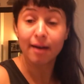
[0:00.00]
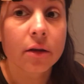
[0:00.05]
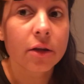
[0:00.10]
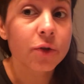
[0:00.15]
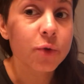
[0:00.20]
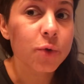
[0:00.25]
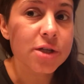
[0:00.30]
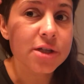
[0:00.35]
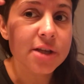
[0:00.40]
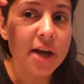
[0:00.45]

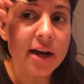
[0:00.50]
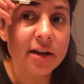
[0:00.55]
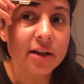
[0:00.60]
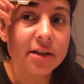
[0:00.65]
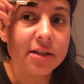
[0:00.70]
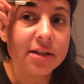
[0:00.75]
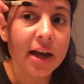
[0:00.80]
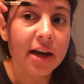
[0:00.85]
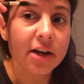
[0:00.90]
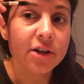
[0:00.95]
This recital
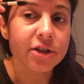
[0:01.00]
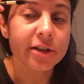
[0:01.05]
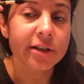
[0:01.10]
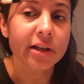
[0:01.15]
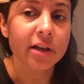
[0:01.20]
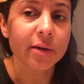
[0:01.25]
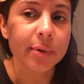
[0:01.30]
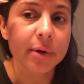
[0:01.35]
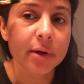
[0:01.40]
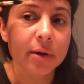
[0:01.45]
is actually a
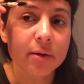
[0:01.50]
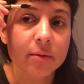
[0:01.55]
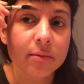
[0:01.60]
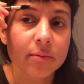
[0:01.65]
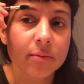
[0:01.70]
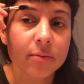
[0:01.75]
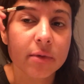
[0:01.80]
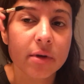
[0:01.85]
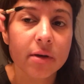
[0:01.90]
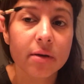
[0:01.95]
little bit
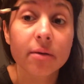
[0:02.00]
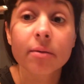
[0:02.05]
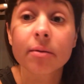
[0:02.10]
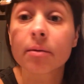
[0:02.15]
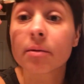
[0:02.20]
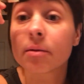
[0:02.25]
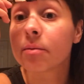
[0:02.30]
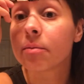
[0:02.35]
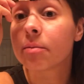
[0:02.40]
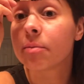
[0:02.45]

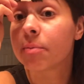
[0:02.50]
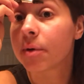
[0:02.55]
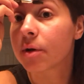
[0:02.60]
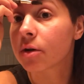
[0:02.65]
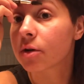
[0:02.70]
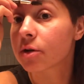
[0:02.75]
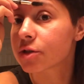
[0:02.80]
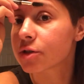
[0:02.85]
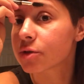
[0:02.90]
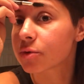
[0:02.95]

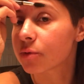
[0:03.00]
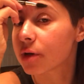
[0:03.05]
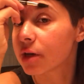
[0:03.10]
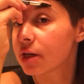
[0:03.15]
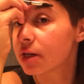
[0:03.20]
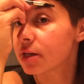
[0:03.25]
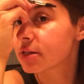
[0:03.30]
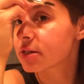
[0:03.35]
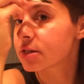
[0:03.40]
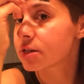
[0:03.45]

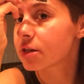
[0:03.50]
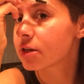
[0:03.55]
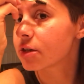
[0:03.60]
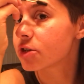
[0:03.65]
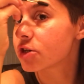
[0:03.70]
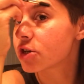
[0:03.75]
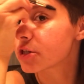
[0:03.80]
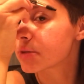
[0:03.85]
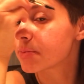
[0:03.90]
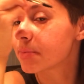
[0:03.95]
bittersweet
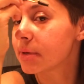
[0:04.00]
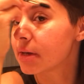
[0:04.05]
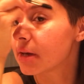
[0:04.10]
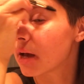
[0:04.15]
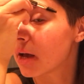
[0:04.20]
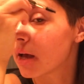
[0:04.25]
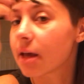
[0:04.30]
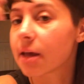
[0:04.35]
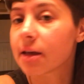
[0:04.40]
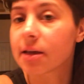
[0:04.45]
just
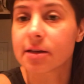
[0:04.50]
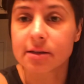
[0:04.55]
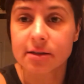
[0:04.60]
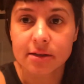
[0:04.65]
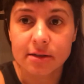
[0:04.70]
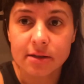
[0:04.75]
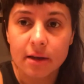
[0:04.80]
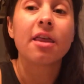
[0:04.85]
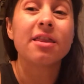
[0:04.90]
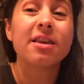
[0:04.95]

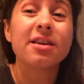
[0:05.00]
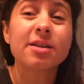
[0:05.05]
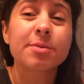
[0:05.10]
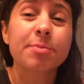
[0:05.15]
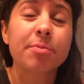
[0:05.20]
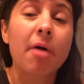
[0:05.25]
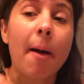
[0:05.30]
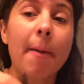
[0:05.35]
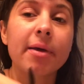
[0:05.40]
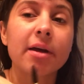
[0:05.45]
because this is
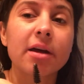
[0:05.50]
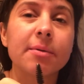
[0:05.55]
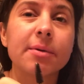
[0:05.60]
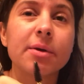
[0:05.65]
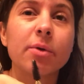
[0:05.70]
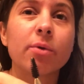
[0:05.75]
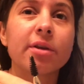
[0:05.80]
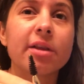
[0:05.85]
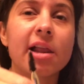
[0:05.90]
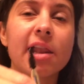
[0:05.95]
probably going to
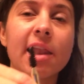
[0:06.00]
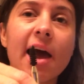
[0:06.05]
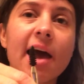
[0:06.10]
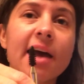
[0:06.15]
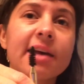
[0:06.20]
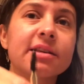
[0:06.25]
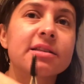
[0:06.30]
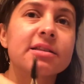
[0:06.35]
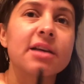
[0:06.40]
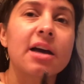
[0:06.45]
be one of the
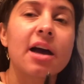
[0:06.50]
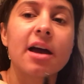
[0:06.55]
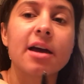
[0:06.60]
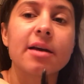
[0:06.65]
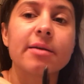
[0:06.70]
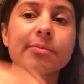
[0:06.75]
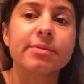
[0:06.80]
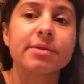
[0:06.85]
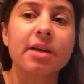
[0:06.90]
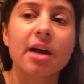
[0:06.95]
last
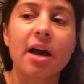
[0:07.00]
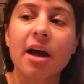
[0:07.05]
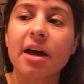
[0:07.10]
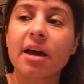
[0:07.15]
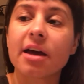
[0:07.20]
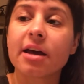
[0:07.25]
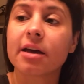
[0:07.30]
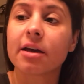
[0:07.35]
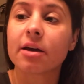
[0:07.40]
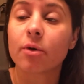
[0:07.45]
times
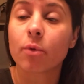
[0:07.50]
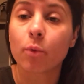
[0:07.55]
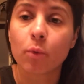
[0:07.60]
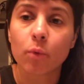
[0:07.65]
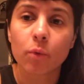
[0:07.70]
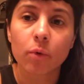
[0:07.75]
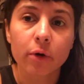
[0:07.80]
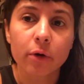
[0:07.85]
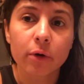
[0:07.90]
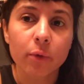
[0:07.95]
I
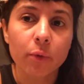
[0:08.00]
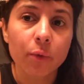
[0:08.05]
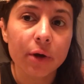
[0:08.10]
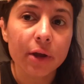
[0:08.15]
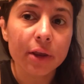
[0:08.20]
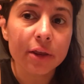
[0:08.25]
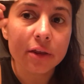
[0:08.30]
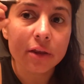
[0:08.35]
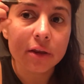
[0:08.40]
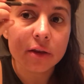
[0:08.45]
work
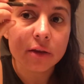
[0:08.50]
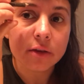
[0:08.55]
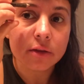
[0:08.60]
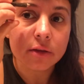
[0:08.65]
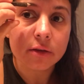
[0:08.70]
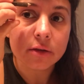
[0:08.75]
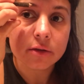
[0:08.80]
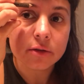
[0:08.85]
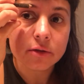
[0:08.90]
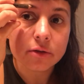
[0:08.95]
with
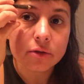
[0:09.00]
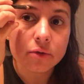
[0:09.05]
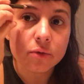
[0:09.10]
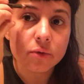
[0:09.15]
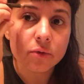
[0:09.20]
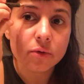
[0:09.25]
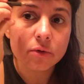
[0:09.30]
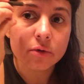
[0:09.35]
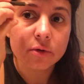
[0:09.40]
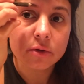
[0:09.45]
the
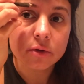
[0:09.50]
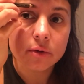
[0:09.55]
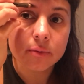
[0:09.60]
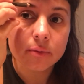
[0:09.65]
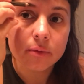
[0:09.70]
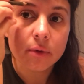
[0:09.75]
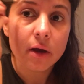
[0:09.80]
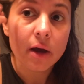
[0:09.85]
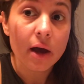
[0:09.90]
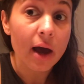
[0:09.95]

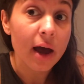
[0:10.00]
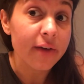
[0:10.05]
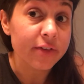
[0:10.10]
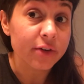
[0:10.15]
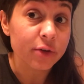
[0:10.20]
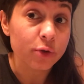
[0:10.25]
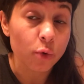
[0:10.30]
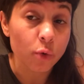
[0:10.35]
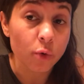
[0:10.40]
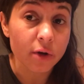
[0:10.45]
school. I
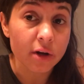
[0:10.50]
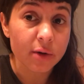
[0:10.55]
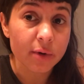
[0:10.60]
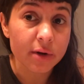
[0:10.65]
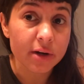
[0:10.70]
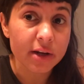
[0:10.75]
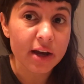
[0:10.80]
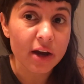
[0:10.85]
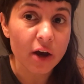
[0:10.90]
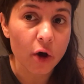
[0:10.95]
haven't told
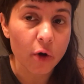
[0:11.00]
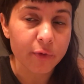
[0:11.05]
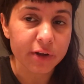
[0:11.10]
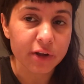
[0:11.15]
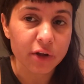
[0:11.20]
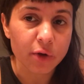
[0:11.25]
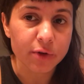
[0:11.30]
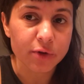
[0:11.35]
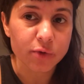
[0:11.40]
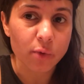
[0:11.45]
anyone yet. Hopefully
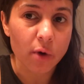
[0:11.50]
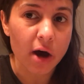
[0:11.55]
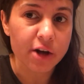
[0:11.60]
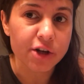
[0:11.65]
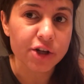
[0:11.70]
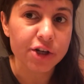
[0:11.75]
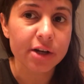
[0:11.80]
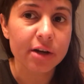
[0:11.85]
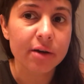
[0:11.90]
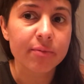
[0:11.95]
no one's
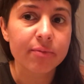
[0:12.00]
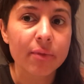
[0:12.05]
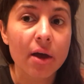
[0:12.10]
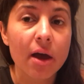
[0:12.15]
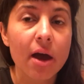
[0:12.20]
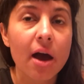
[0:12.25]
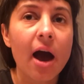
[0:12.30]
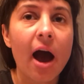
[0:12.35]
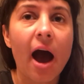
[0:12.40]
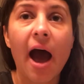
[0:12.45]
watching.
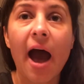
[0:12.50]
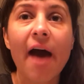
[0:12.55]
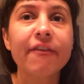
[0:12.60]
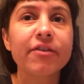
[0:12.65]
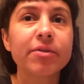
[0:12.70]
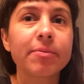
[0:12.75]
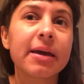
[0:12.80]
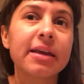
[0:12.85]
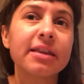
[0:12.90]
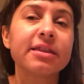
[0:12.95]
I
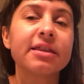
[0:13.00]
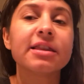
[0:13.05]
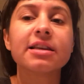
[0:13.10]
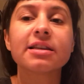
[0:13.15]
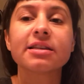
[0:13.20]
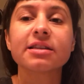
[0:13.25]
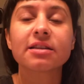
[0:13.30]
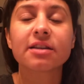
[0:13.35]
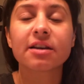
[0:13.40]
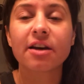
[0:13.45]
haven't made
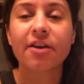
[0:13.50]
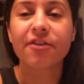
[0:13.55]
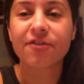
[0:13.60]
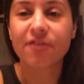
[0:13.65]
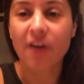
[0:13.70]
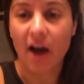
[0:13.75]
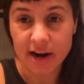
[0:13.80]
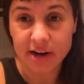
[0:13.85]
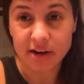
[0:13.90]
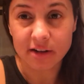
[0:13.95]
this a
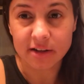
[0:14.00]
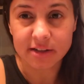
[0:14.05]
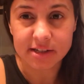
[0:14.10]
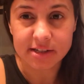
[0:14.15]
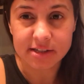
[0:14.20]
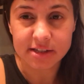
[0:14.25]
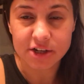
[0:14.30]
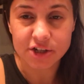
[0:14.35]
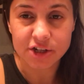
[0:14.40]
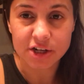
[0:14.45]
final
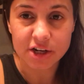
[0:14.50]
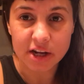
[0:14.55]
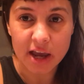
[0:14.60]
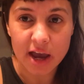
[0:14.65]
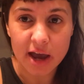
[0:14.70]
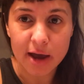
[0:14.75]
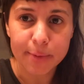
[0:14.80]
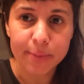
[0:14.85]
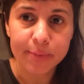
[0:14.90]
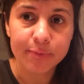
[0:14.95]
decision
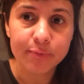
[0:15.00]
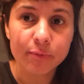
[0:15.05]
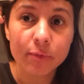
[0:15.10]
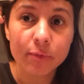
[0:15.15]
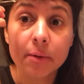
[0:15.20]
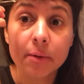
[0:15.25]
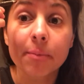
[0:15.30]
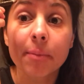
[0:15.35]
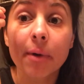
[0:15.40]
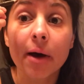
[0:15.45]
yet,
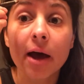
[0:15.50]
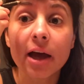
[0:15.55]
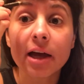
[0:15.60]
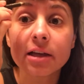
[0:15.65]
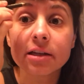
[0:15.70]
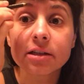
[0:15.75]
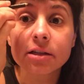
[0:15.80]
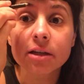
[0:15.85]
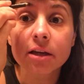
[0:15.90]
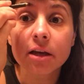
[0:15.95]

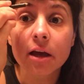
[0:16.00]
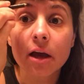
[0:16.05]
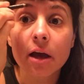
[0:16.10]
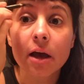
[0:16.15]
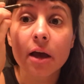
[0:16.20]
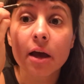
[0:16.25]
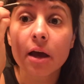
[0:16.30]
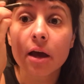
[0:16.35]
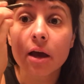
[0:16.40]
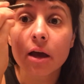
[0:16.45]
but
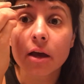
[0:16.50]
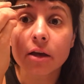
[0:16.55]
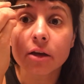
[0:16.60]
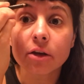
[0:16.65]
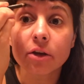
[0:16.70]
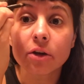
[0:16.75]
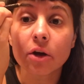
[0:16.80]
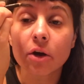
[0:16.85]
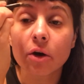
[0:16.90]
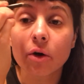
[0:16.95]

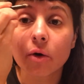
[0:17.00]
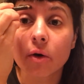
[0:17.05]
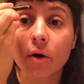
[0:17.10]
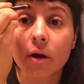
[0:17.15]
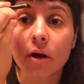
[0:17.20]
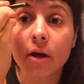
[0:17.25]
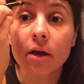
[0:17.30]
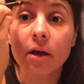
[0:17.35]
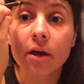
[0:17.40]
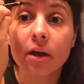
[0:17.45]
you know,
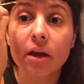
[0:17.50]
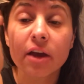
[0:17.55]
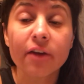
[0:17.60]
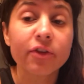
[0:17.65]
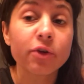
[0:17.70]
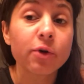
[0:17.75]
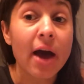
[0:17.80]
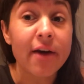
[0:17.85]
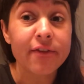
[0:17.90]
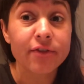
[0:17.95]

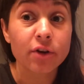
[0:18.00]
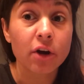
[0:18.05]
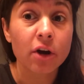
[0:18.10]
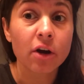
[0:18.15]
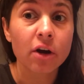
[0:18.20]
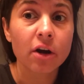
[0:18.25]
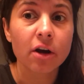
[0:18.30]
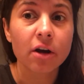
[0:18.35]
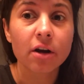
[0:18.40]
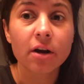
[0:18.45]
if you haven't
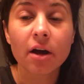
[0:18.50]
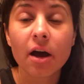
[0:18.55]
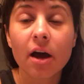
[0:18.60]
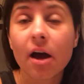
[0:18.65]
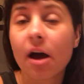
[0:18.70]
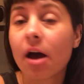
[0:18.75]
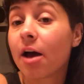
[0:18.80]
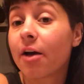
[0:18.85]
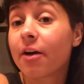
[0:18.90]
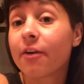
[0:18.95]
heard,
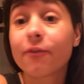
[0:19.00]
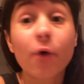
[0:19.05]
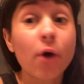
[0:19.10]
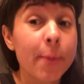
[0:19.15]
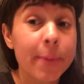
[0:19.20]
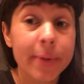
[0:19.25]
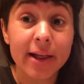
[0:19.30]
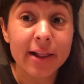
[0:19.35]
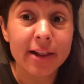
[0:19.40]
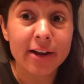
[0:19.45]

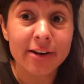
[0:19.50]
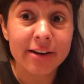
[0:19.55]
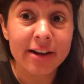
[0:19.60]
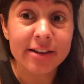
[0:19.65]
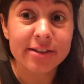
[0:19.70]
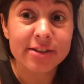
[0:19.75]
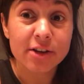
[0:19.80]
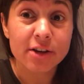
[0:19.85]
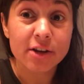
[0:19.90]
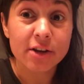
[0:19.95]
four-play
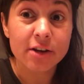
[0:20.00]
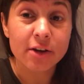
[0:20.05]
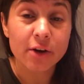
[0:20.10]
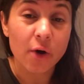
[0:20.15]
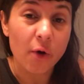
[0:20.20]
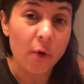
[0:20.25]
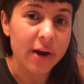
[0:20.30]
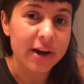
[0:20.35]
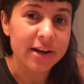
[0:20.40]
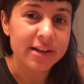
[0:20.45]
clarinet's
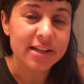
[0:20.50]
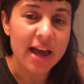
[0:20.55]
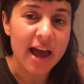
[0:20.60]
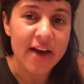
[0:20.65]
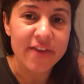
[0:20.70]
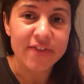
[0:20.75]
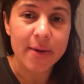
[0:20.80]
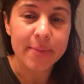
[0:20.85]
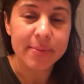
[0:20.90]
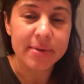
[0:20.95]
going to
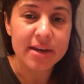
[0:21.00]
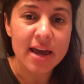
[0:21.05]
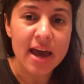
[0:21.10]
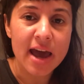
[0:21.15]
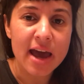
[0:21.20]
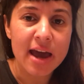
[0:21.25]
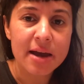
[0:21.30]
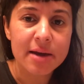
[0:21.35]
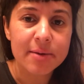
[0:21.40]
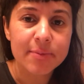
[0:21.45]

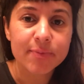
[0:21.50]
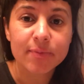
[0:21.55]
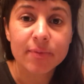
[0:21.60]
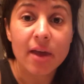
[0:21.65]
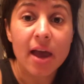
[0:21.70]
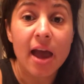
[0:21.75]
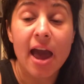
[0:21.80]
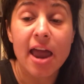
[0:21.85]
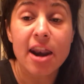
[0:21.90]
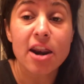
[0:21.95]
FMEA,
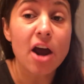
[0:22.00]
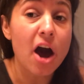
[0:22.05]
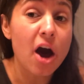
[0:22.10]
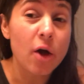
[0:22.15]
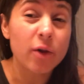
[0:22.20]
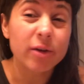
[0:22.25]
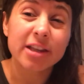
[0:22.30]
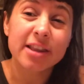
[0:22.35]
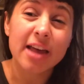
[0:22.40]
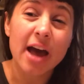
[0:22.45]
and not
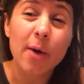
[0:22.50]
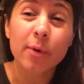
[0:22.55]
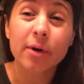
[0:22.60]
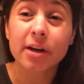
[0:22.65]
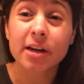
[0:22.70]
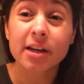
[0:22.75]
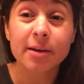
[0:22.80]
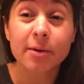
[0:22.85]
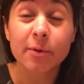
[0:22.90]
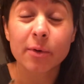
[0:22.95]
only that,
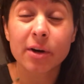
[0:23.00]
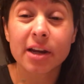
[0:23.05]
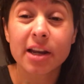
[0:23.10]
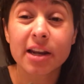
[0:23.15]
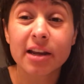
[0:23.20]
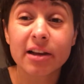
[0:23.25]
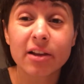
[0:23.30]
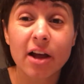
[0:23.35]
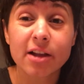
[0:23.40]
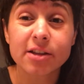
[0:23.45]
we're
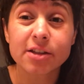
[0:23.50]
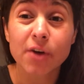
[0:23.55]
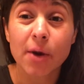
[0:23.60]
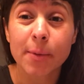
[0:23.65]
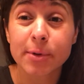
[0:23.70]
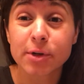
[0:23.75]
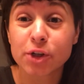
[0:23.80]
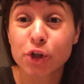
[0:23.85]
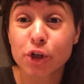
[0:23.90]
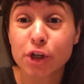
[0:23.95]
getting lots of
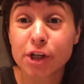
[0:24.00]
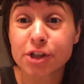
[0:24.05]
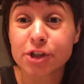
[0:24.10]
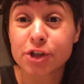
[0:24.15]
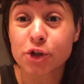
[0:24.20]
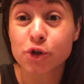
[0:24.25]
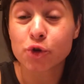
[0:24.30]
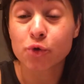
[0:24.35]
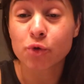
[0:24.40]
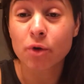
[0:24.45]
opportunities
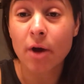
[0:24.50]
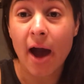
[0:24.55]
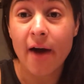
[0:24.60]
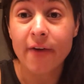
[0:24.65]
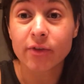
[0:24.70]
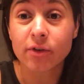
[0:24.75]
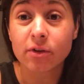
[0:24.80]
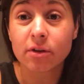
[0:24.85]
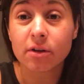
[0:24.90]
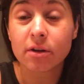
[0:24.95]
to
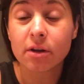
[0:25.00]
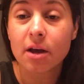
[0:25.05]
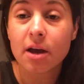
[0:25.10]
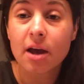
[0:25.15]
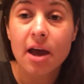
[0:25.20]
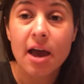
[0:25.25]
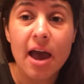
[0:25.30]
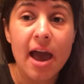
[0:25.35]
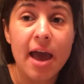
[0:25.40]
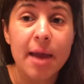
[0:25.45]
travel
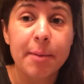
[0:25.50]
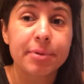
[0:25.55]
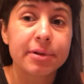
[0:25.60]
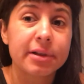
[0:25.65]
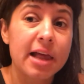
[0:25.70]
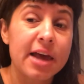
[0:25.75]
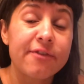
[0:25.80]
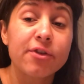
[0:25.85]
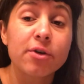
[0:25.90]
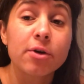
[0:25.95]
and
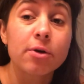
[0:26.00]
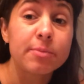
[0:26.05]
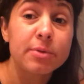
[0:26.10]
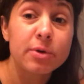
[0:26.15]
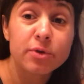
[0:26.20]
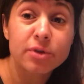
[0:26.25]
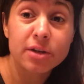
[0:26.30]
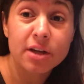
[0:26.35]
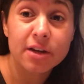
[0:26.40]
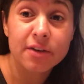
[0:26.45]
play for
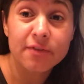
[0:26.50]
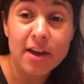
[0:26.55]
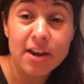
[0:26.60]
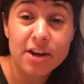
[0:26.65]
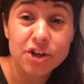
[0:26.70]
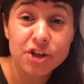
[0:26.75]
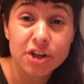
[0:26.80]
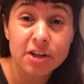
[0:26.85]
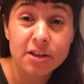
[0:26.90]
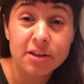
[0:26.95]
music
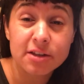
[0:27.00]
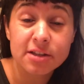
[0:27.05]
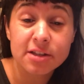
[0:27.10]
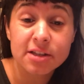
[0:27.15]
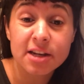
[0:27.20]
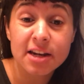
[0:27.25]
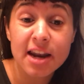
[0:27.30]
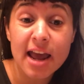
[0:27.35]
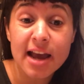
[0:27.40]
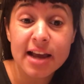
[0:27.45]

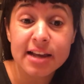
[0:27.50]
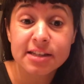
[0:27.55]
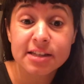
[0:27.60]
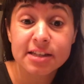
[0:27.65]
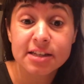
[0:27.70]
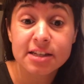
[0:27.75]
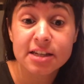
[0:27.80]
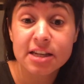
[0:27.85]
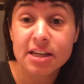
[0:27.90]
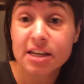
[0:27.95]
conventions
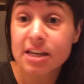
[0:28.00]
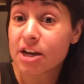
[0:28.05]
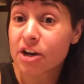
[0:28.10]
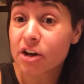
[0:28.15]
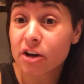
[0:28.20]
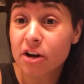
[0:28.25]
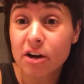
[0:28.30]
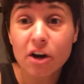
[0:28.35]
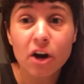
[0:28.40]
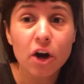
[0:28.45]
next
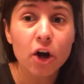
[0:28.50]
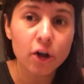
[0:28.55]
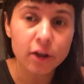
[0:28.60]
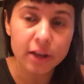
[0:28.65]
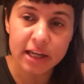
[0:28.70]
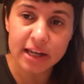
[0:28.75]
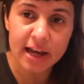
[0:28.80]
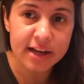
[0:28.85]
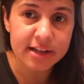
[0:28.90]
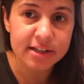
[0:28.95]
year,
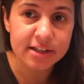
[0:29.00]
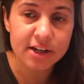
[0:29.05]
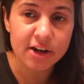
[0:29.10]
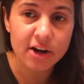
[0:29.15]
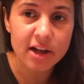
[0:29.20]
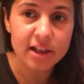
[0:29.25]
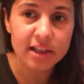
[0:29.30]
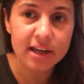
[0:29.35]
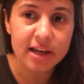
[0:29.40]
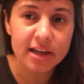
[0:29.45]
early next
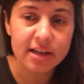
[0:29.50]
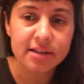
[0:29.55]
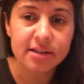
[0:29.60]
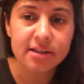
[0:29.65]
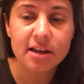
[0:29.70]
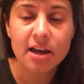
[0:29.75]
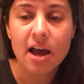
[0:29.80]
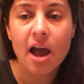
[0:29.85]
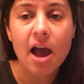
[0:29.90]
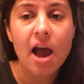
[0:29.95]
year at
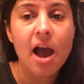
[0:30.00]
least.